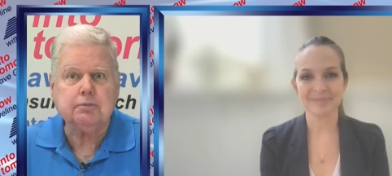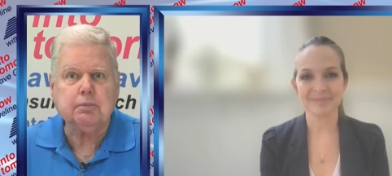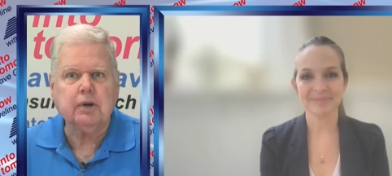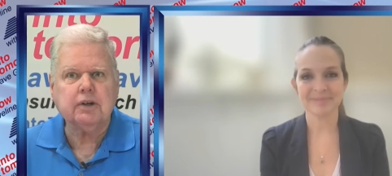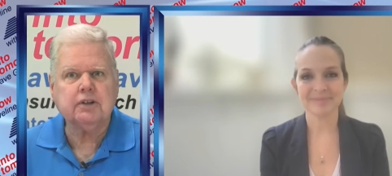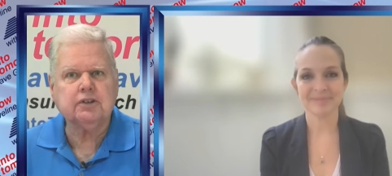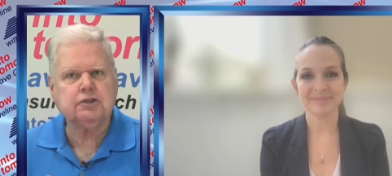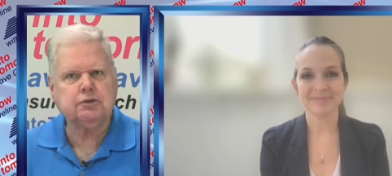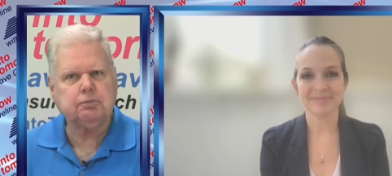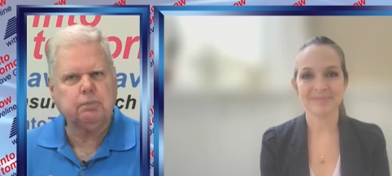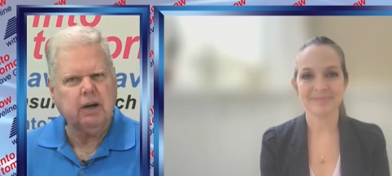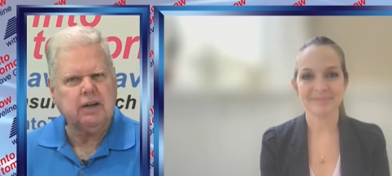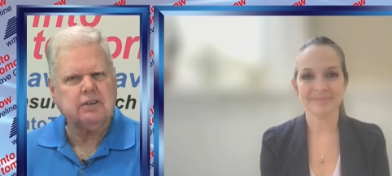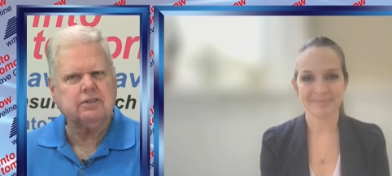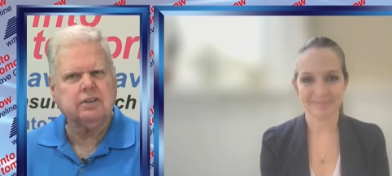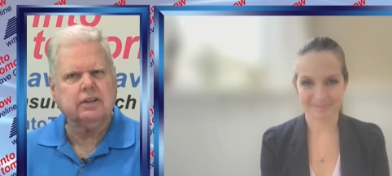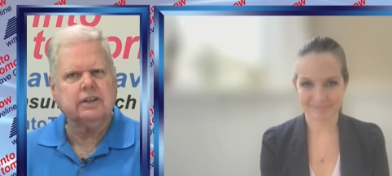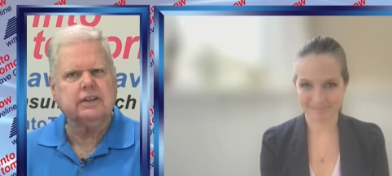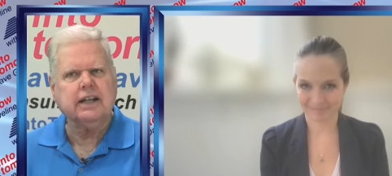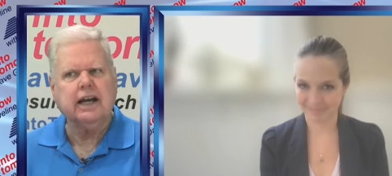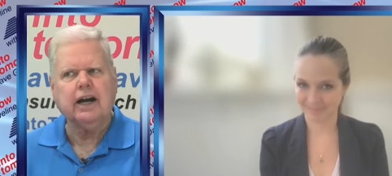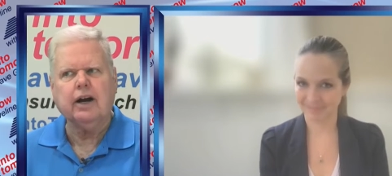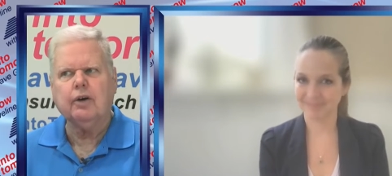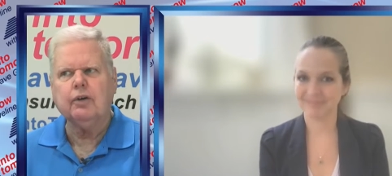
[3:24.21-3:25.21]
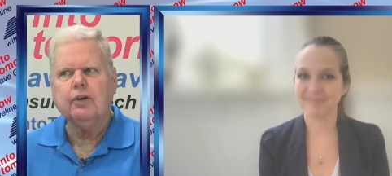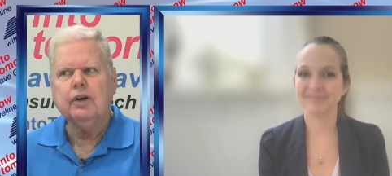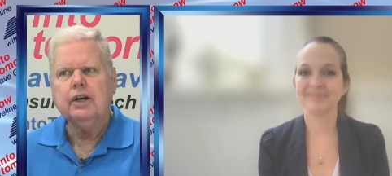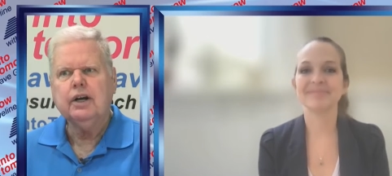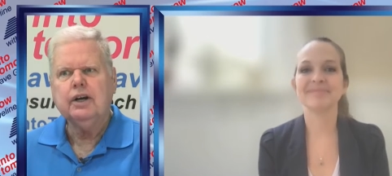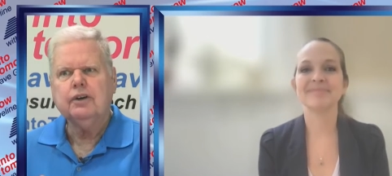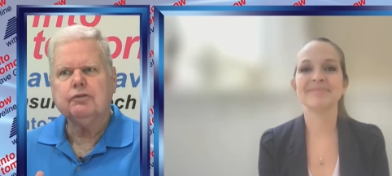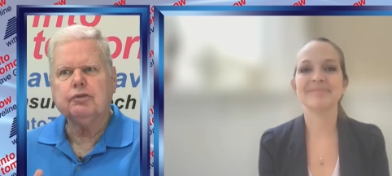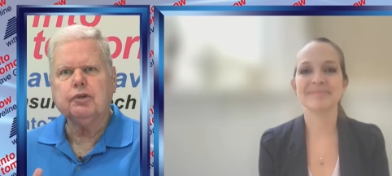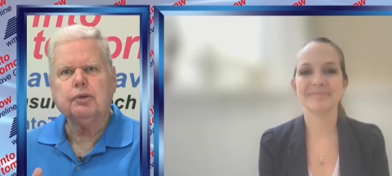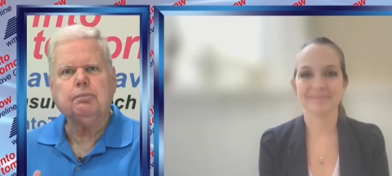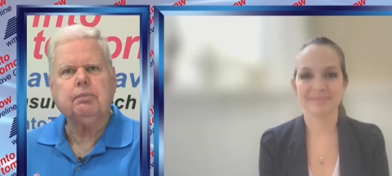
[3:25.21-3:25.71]
Speaker 1: but especially now
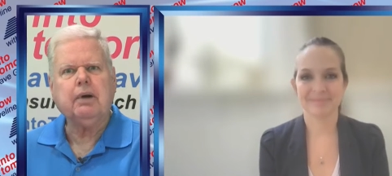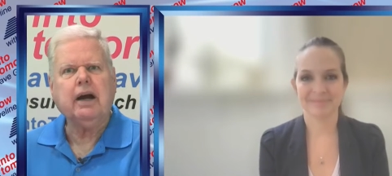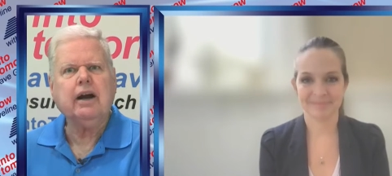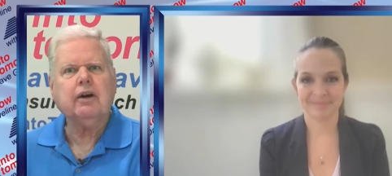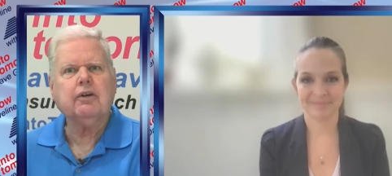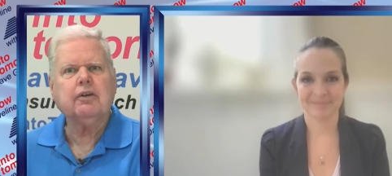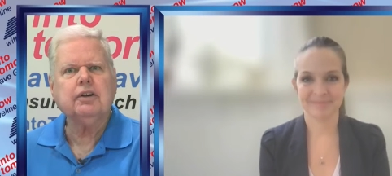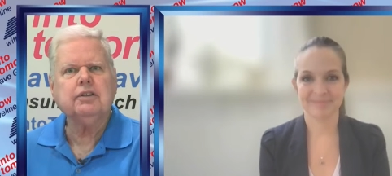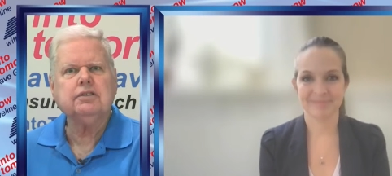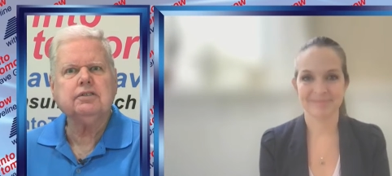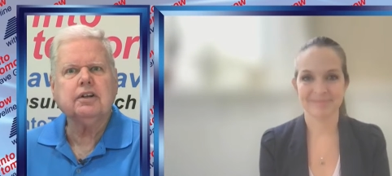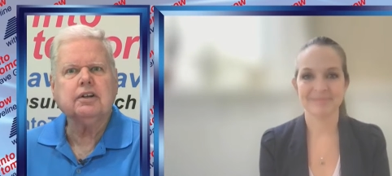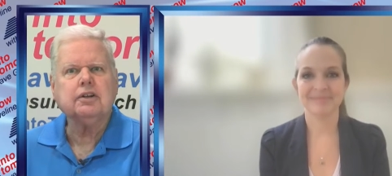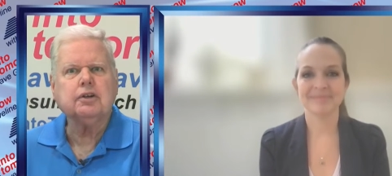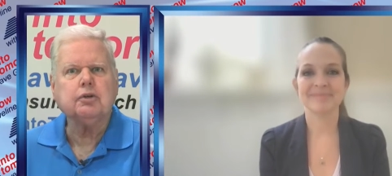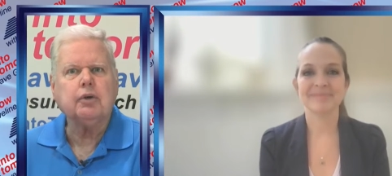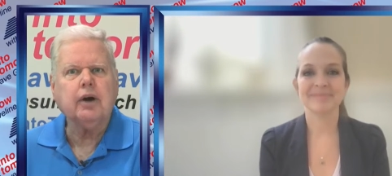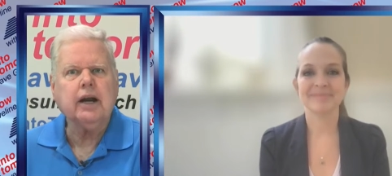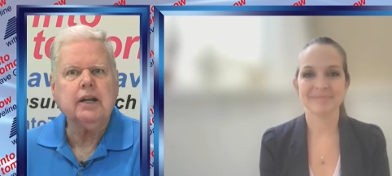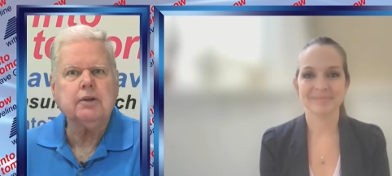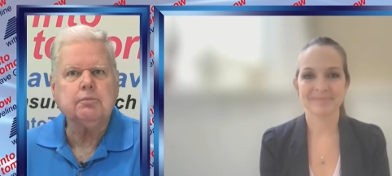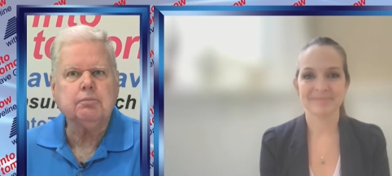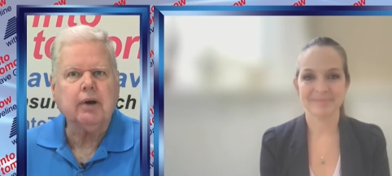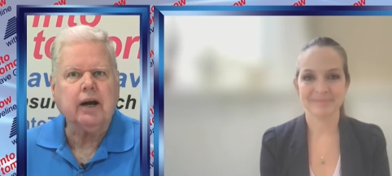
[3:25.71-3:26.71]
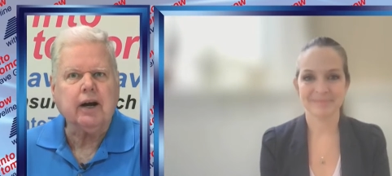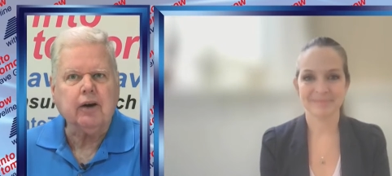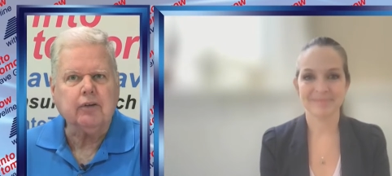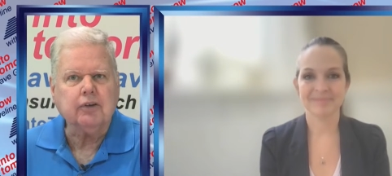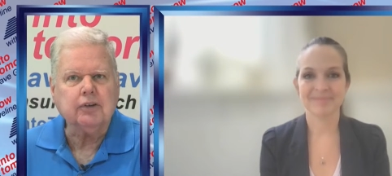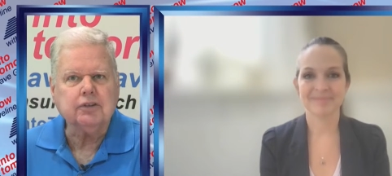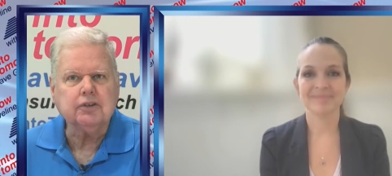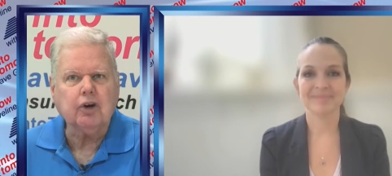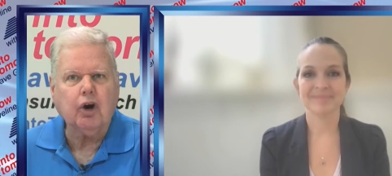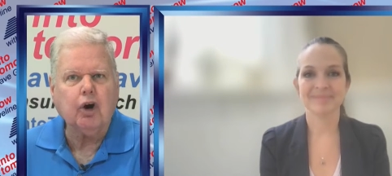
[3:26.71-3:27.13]
for parents and grandparents,